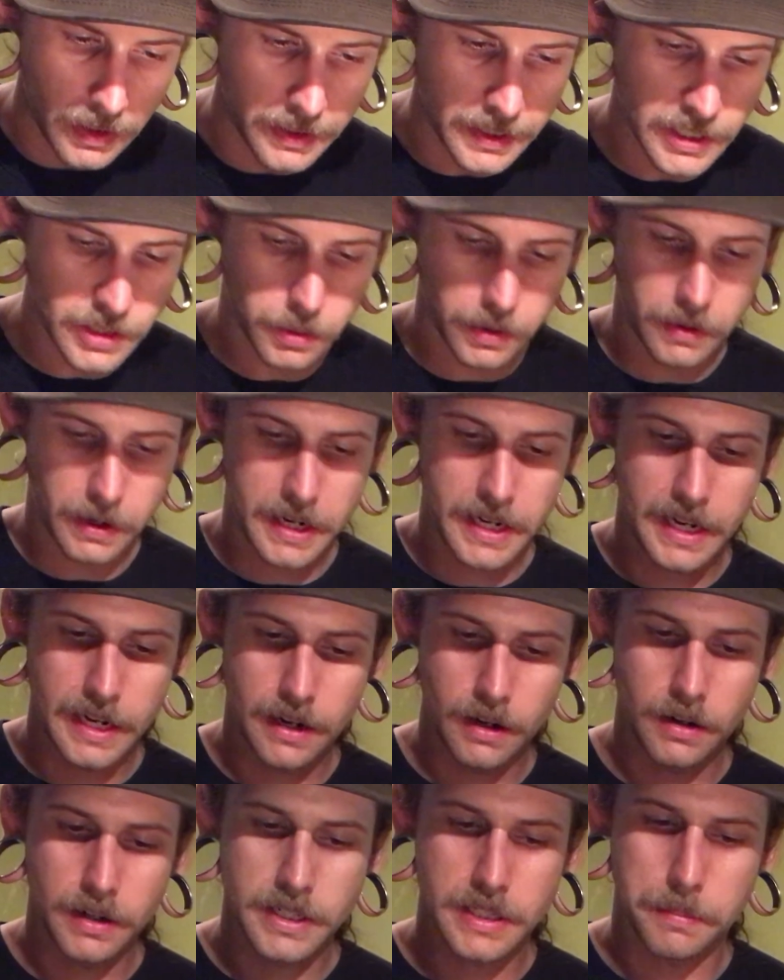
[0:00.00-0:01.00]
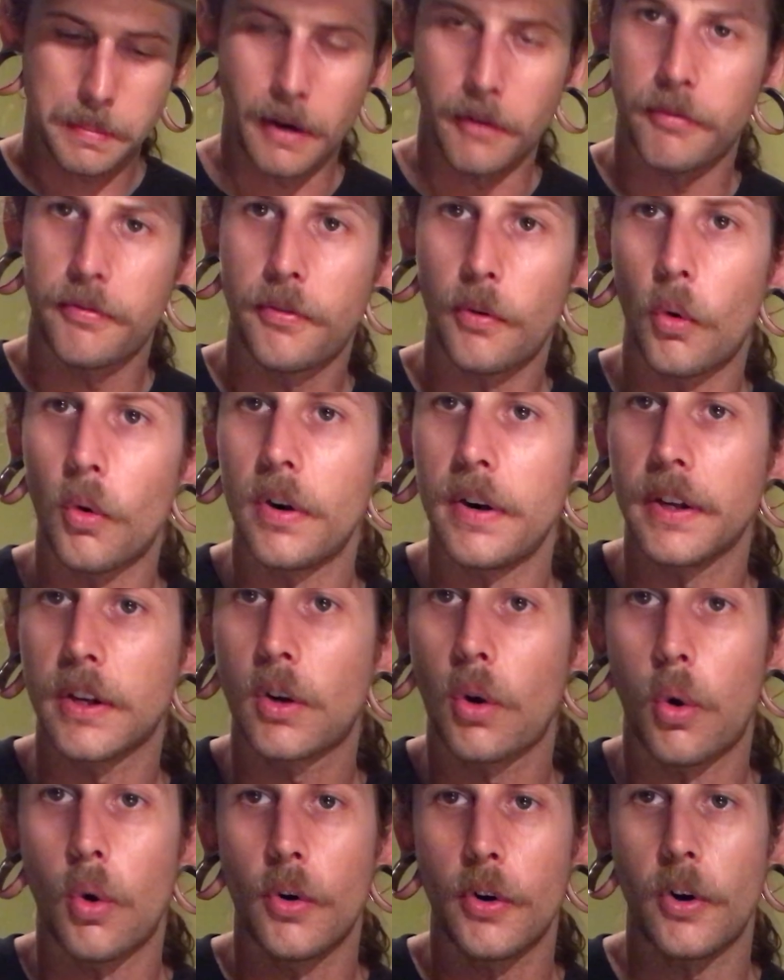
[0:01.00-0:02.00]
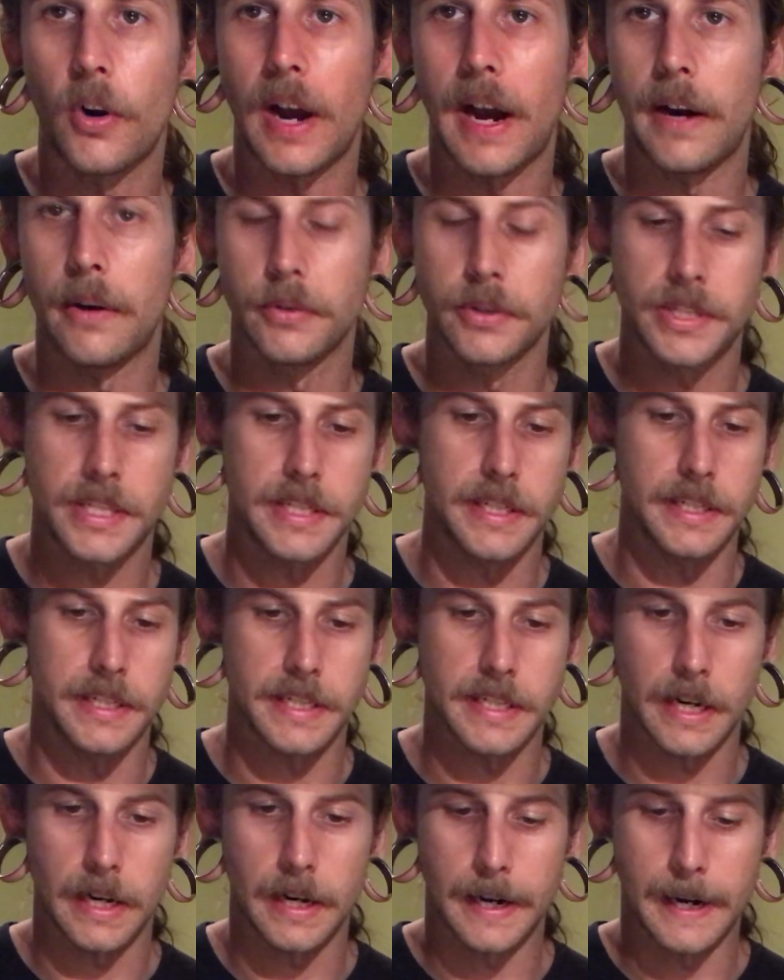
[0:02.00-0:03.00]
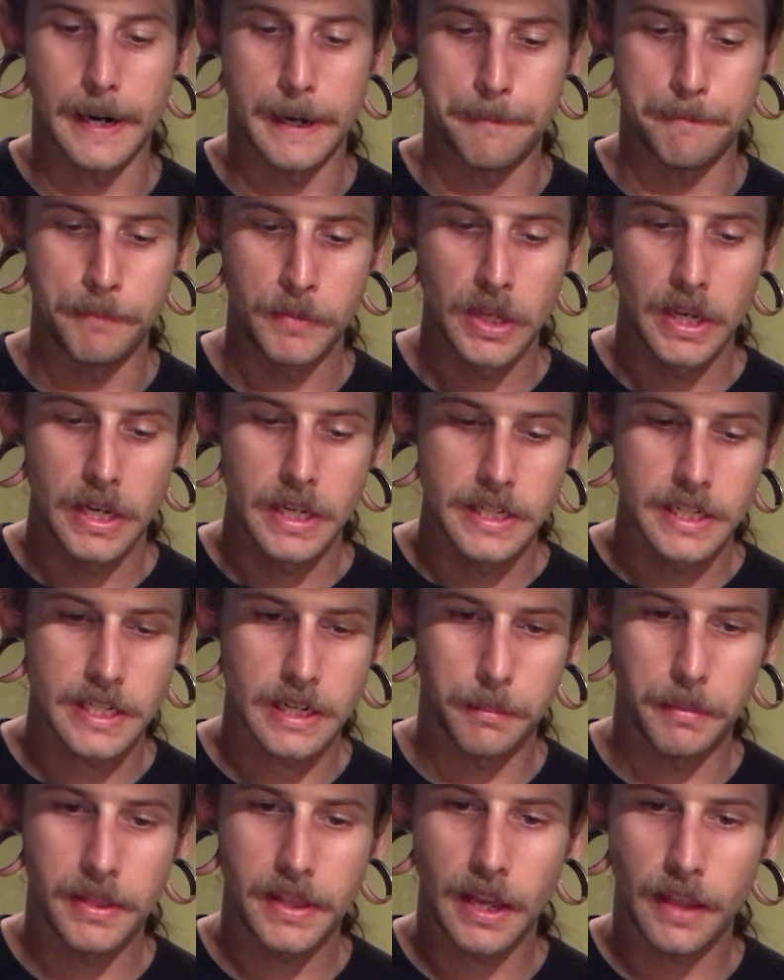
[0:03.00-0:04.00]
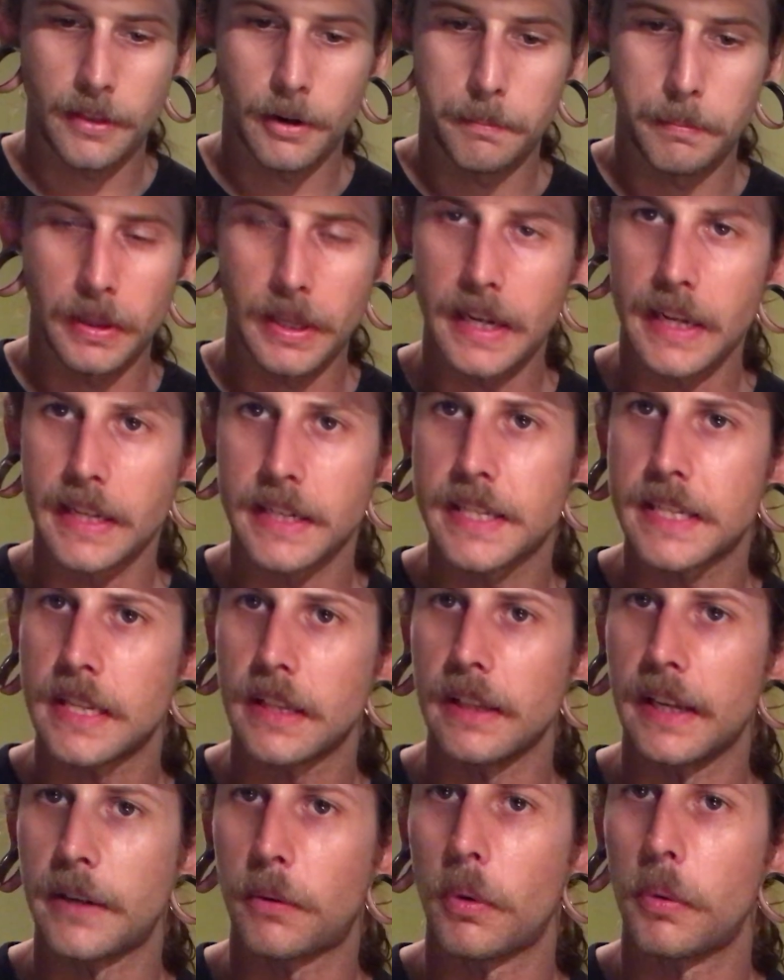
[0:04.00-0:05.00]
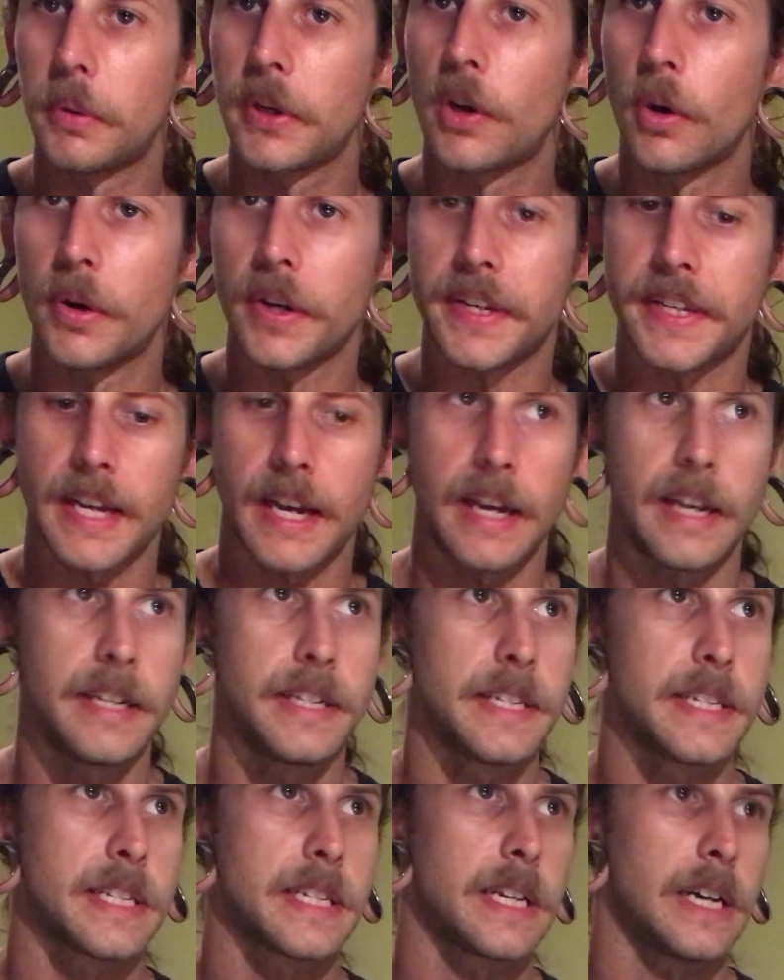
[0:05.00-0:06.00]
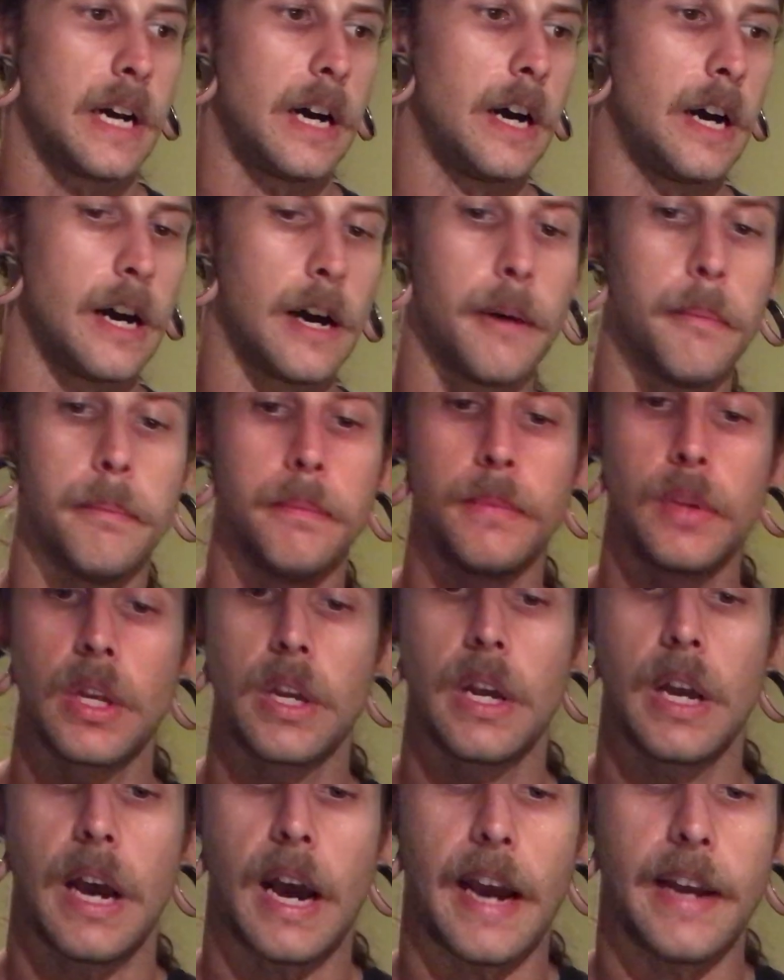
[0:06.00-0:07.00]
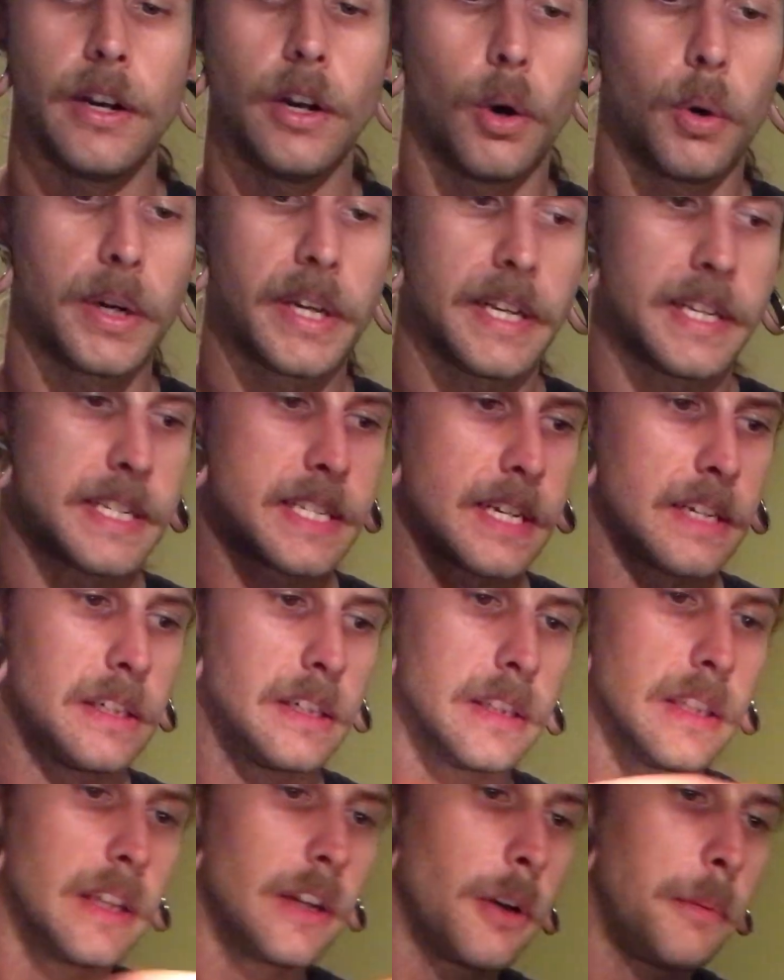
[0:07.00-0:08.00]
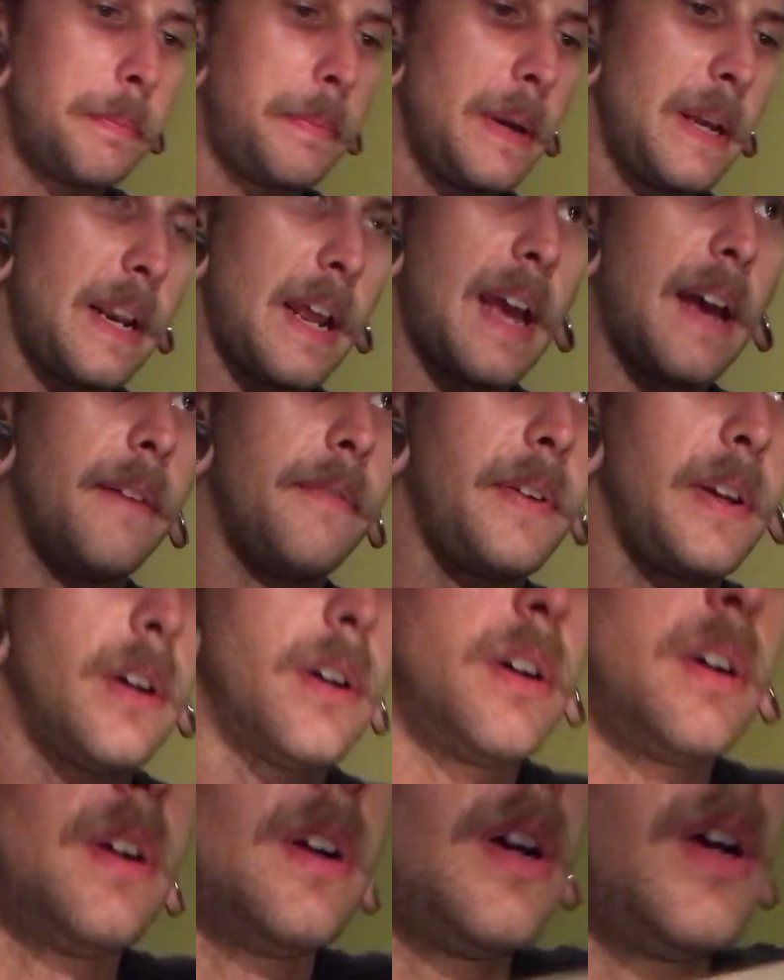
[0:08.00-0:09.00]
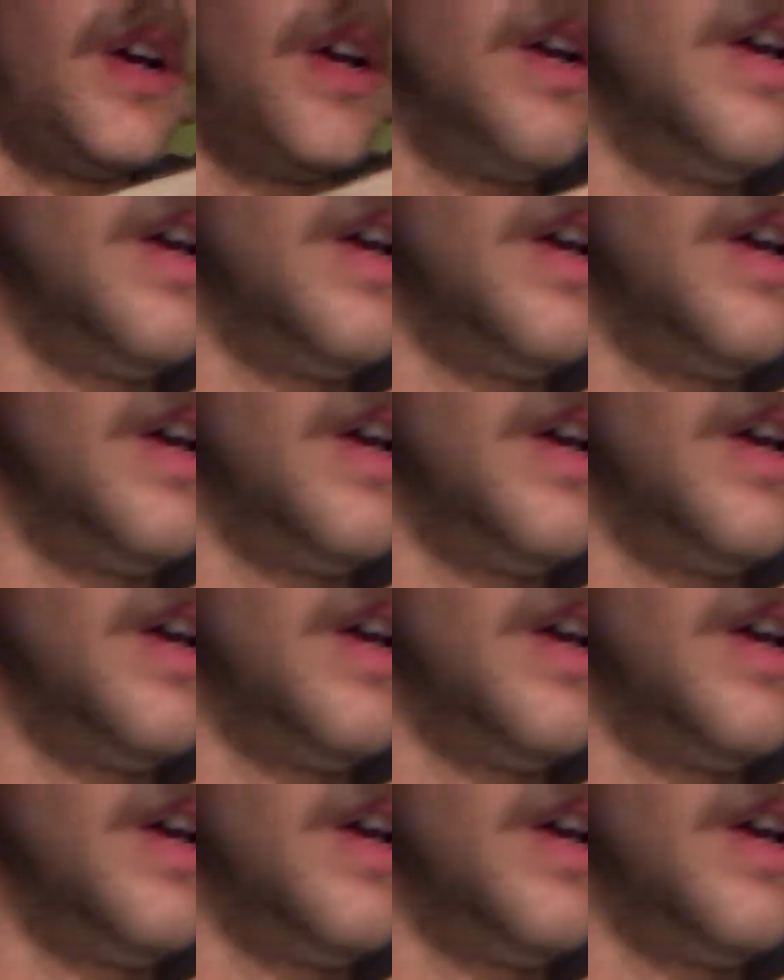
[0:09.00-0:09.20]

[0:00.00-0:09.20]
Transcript: This one right here is about 4 1/4 ounces. Some of the other blades, like when we go to 10s, I know it gets a little bit heavier.